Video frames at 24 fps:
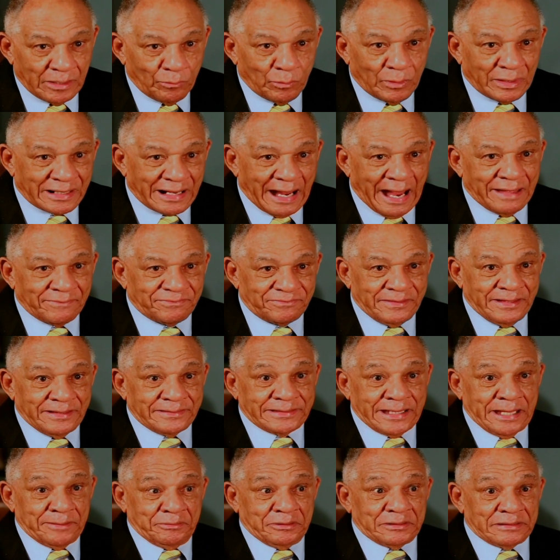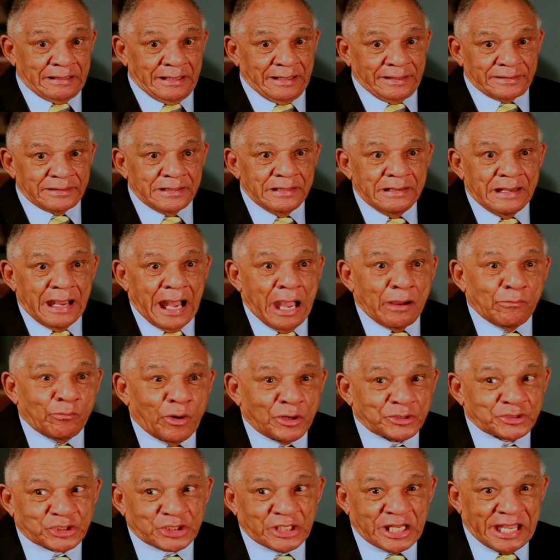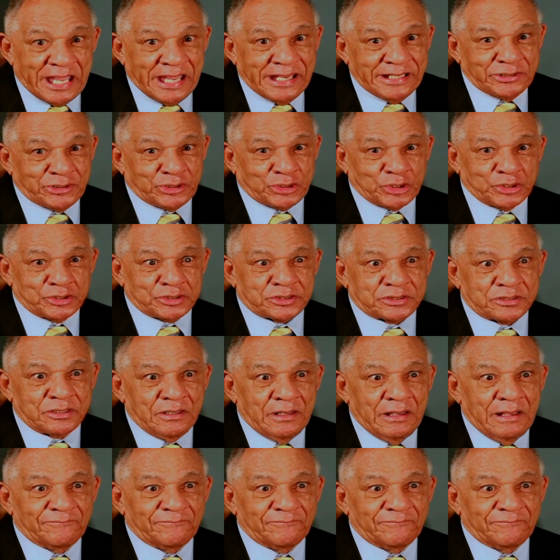what I think they would like. I watch the ages.